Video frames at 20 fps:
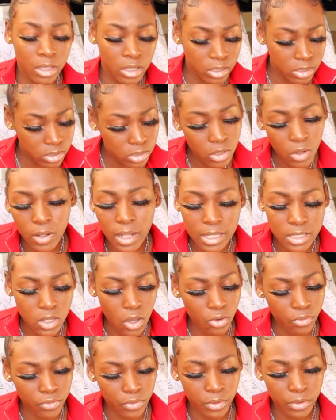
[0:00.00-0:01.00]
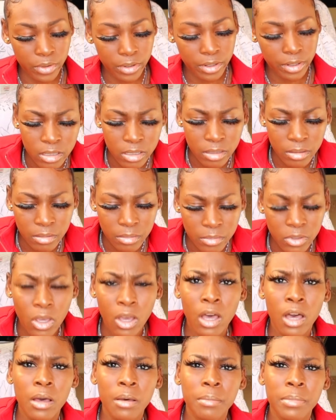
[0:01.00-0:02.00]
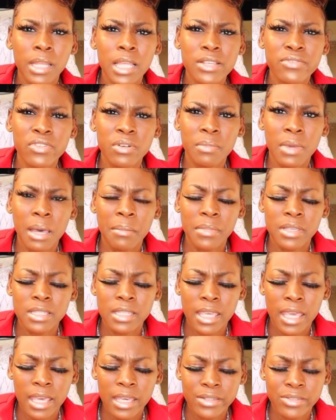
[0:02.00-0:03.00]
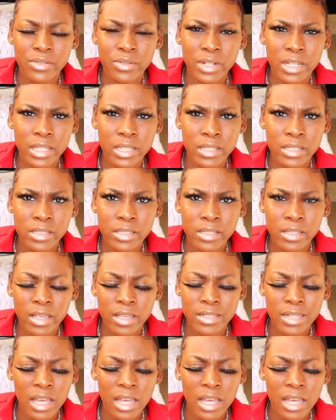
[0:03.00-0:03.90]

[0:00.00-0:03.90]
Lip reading: So let's go for it. Y'all, please remind me to cancel this, because